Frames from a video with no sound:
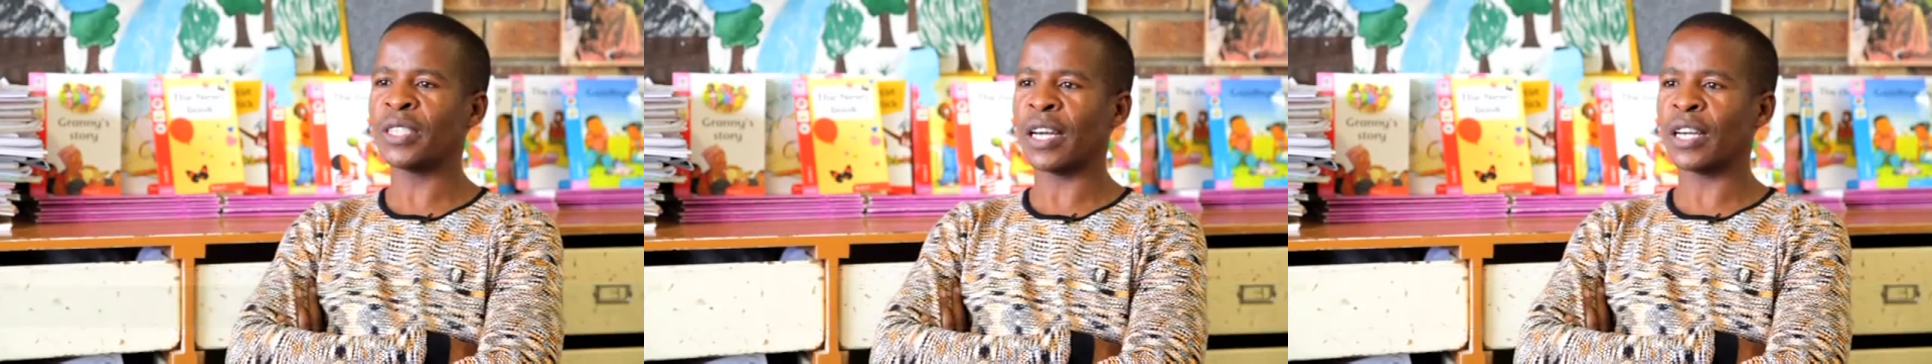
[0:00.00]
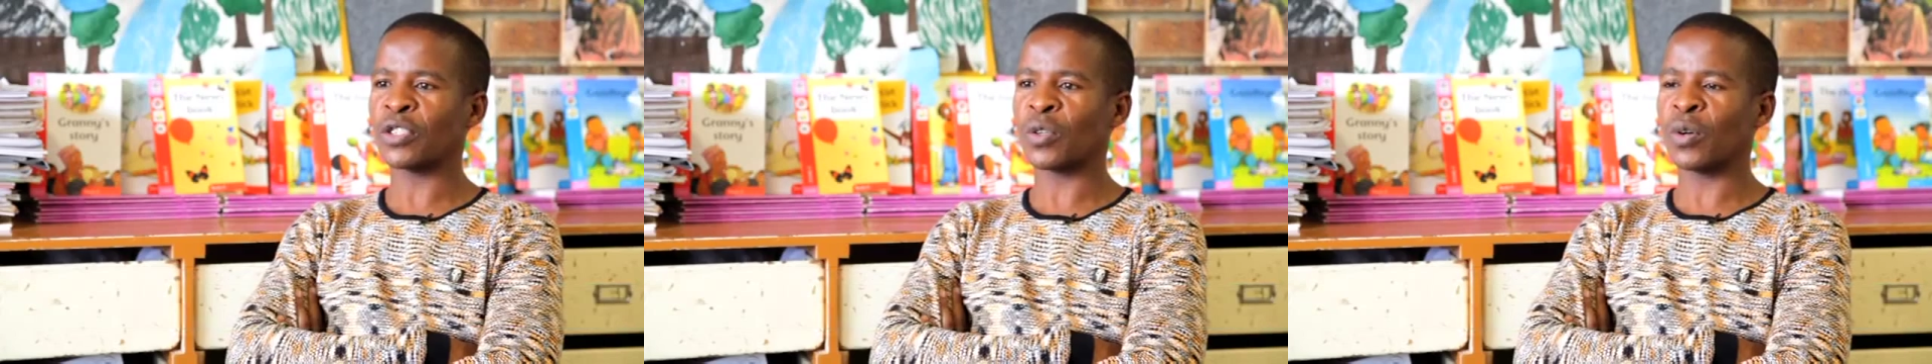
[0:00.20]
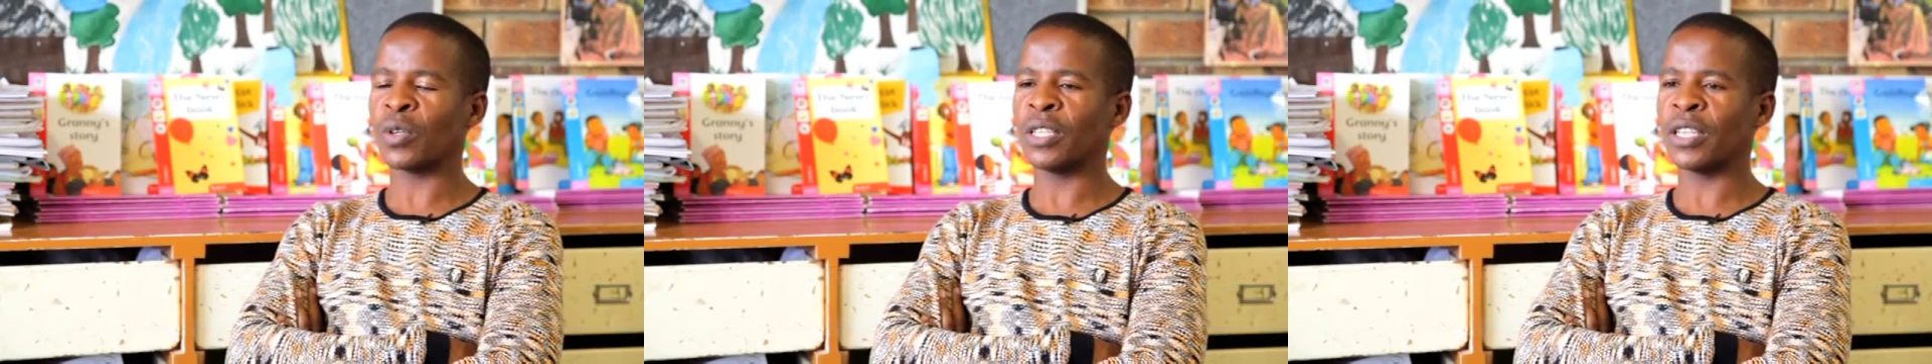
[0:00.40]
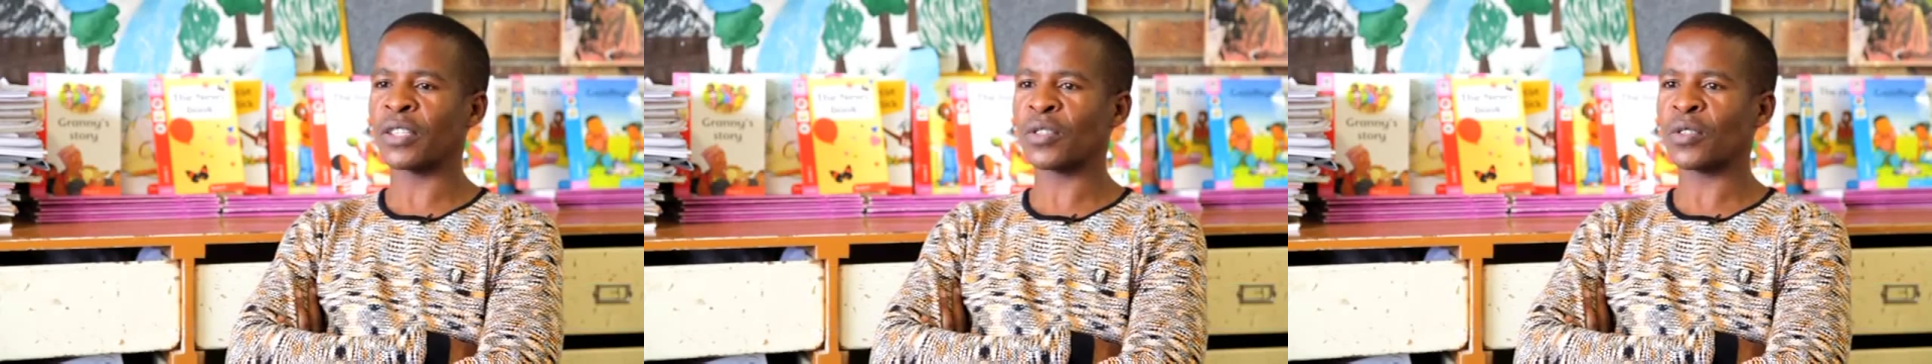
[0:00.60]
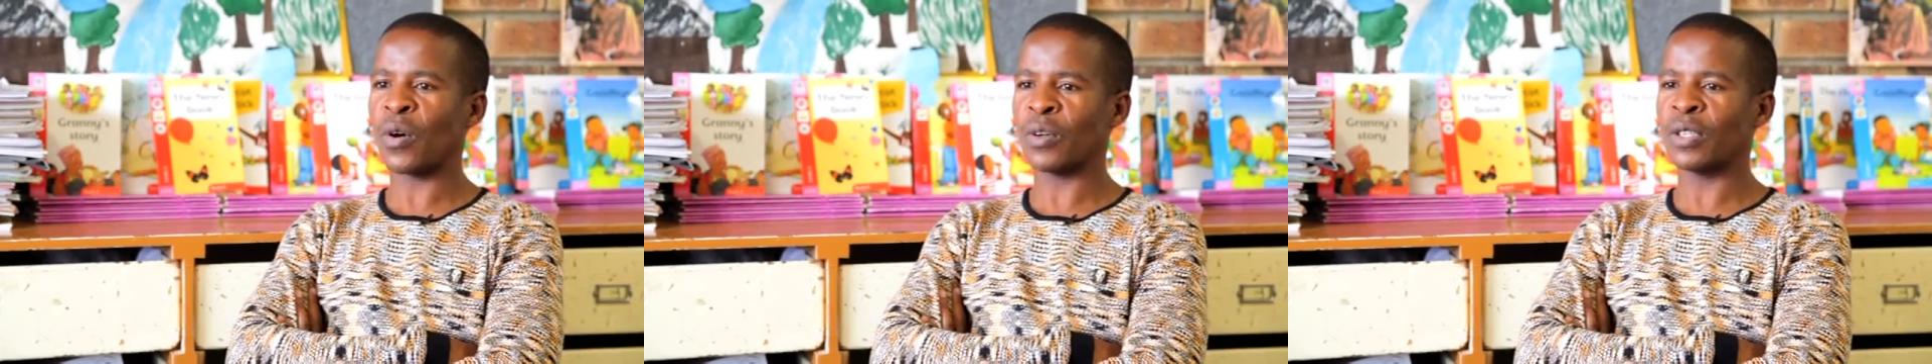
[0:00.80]
that on the
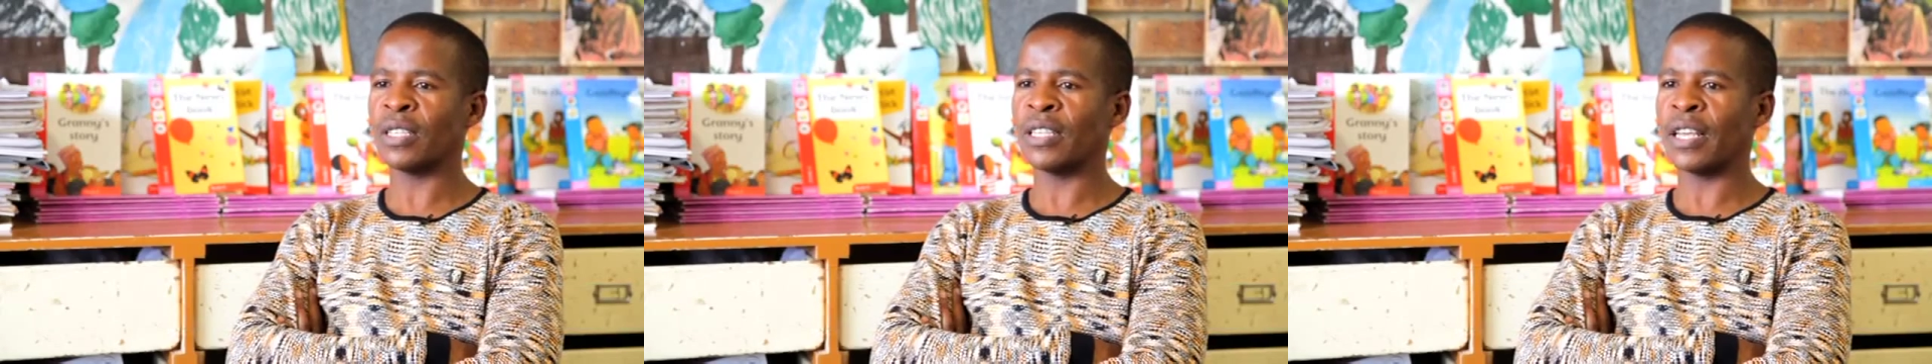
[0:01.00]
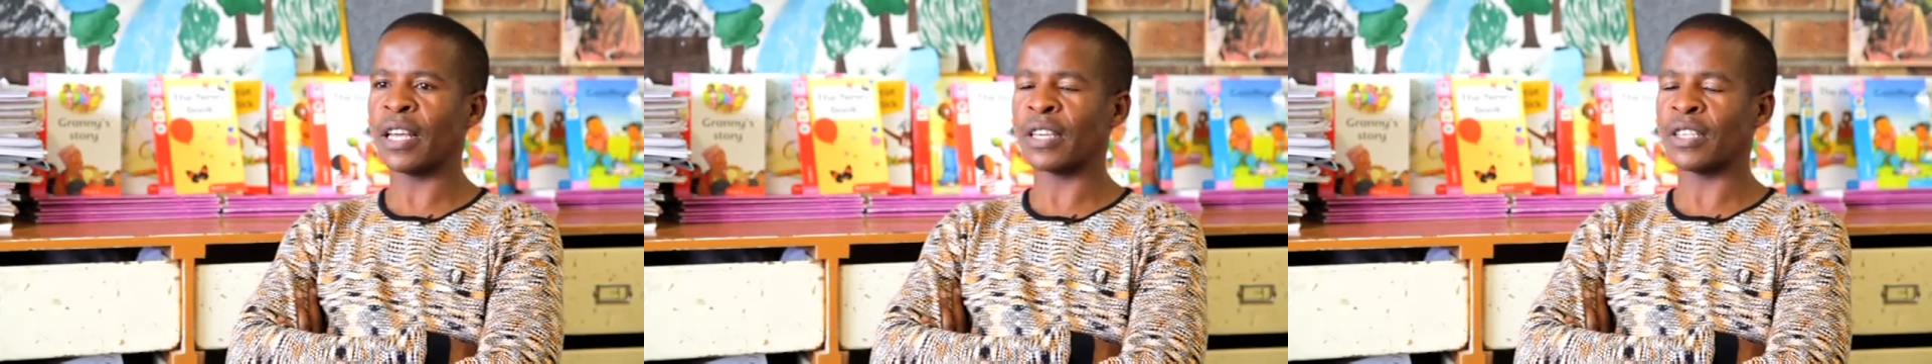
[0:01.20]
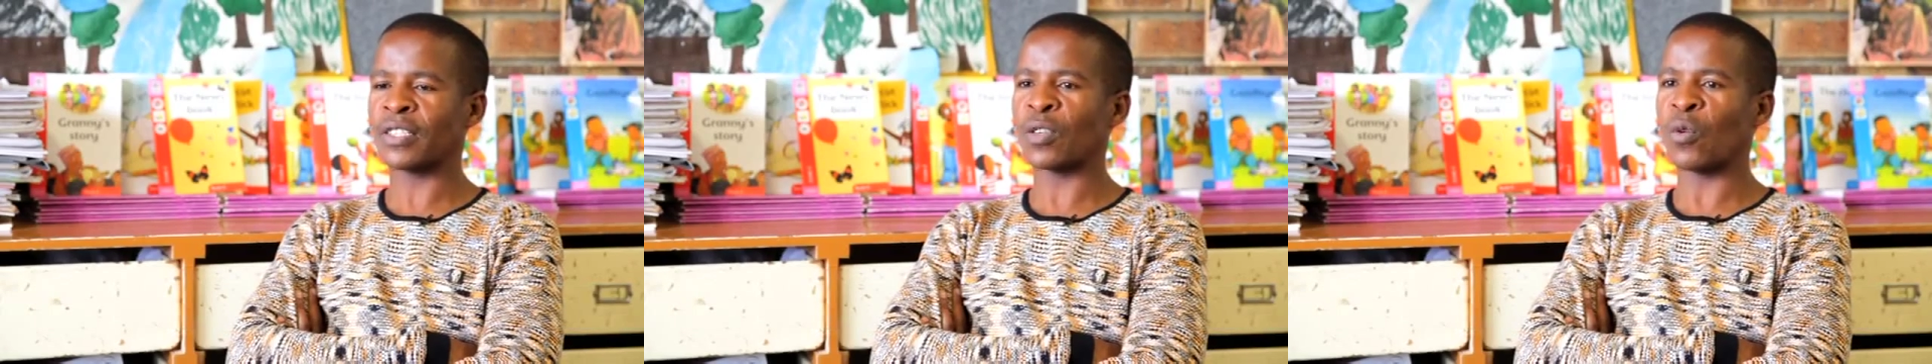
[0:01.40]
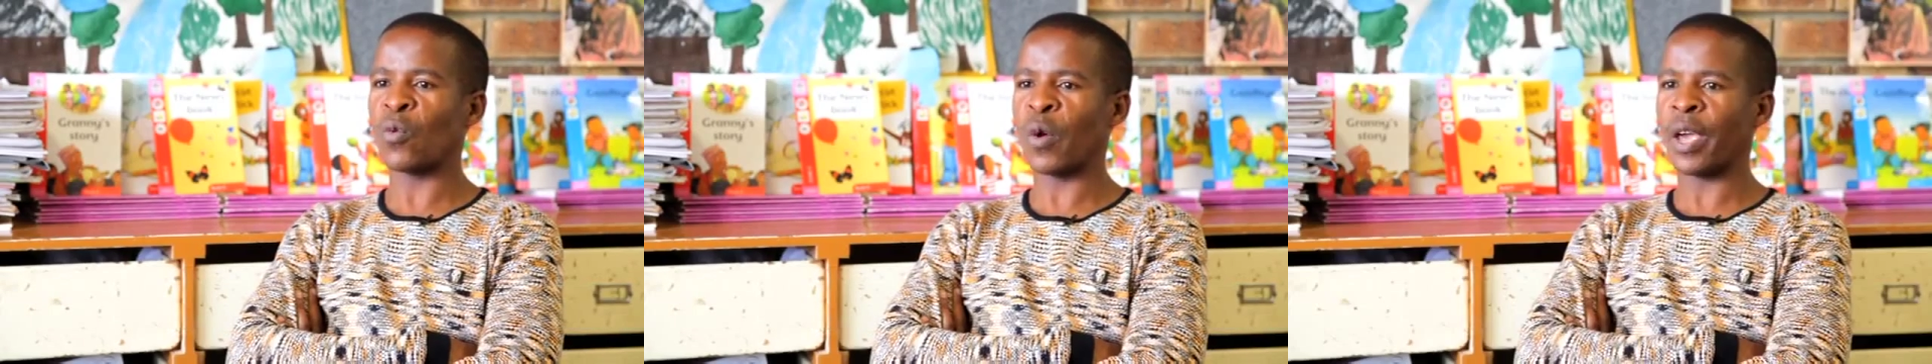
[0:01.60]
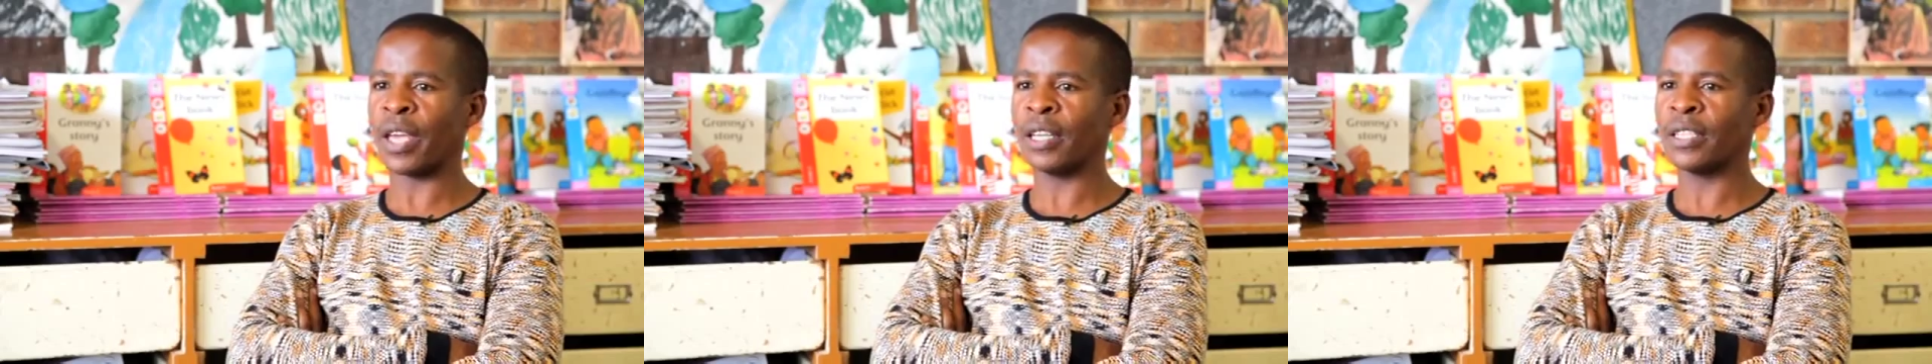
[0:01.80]
song there is a
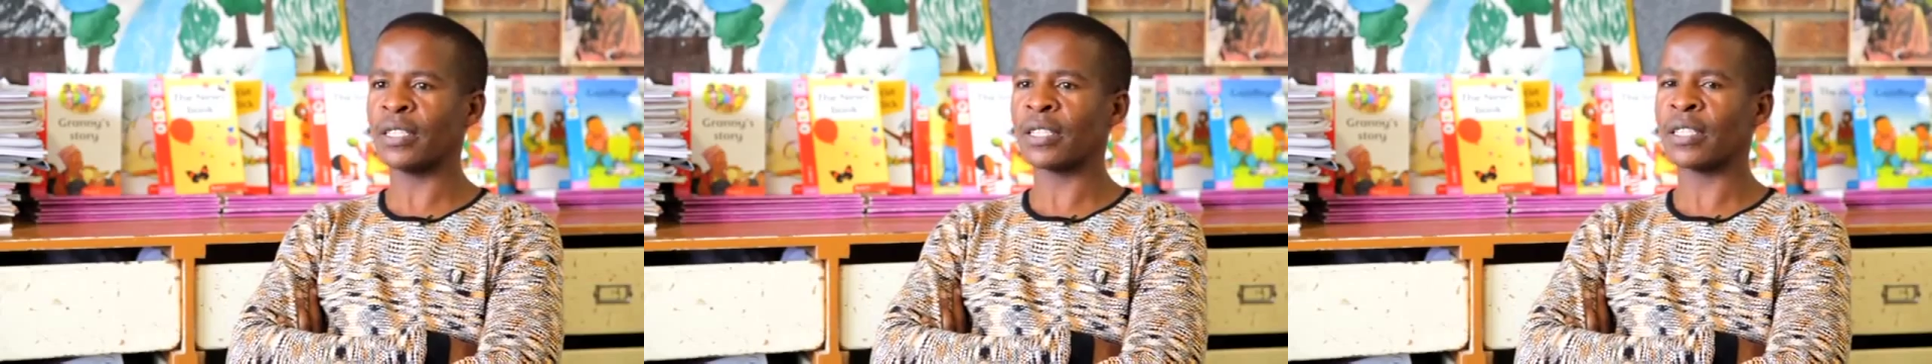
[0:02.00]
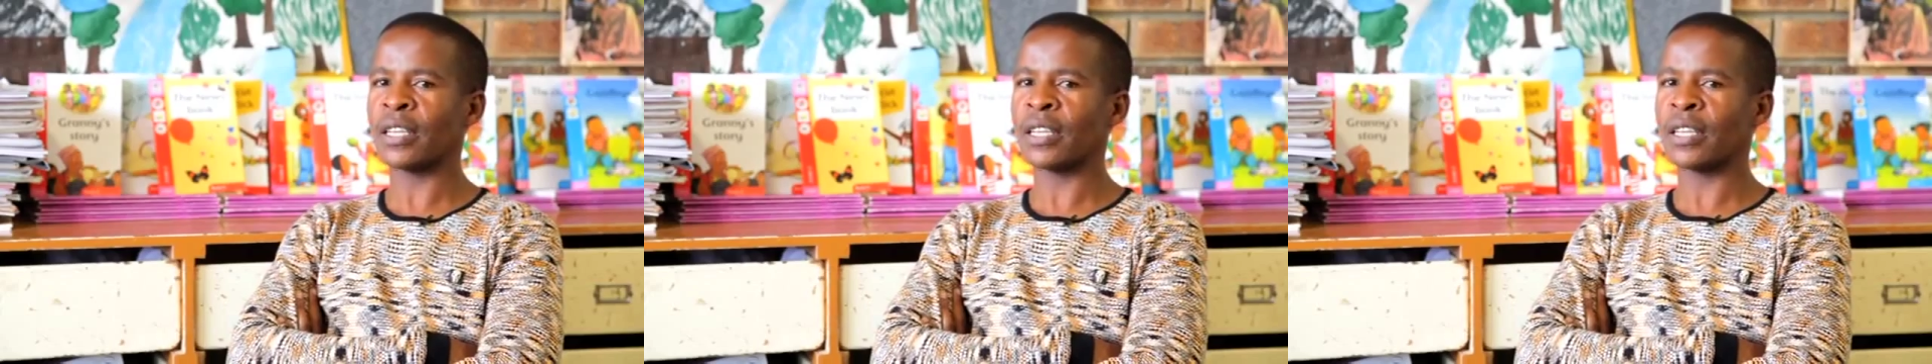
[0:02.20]
word